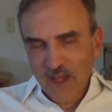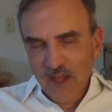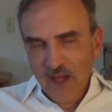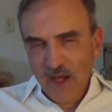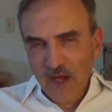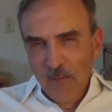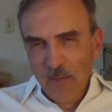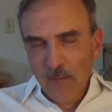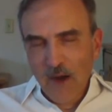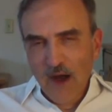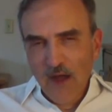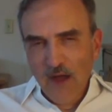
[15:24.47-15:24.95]

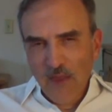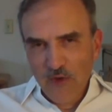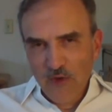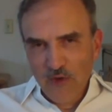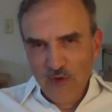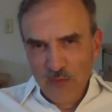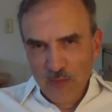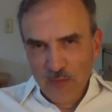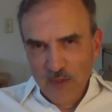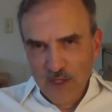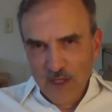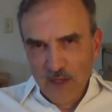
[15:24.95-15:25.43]

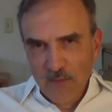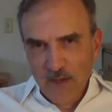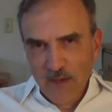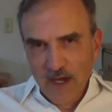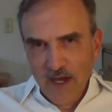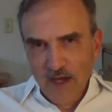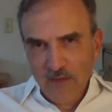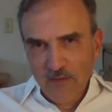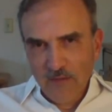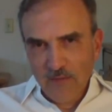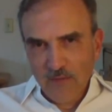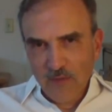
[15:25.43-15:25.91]
bothers me
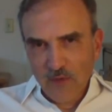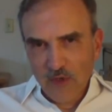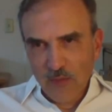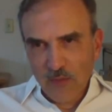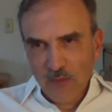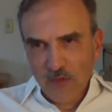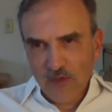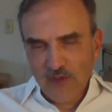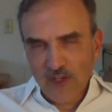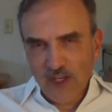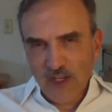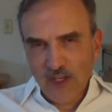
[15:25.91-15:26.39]
about pretty
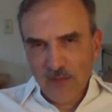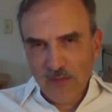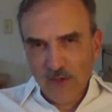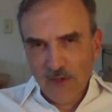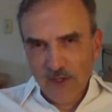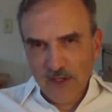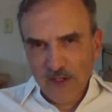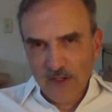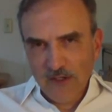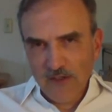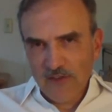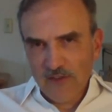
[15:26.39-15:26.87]
much
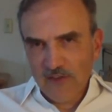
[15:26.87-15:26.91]
anyone.